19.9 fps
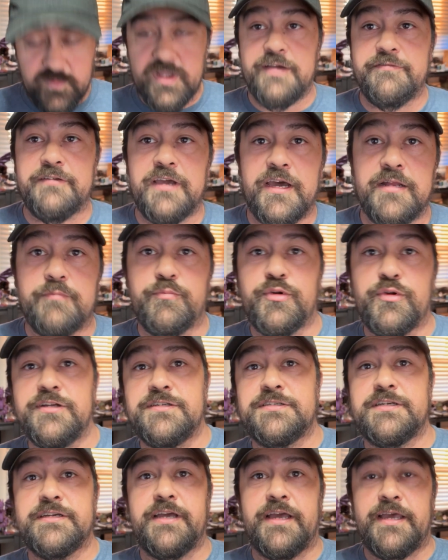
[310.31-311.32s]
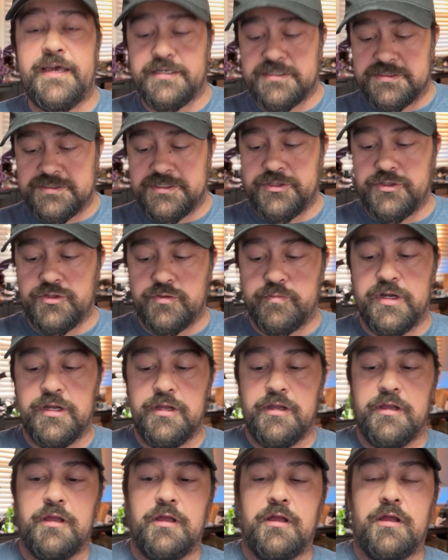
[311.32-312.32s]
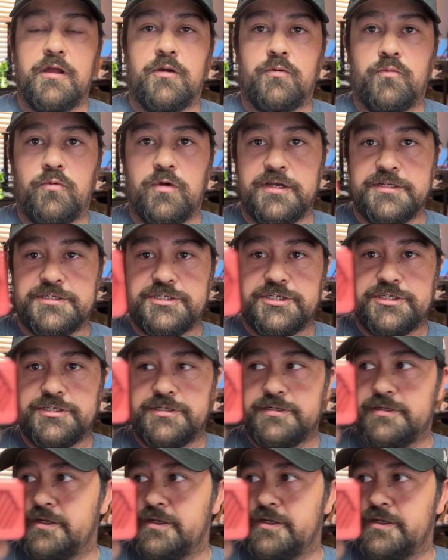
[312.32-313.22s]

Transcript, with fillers: I've got it printing a hex cube, which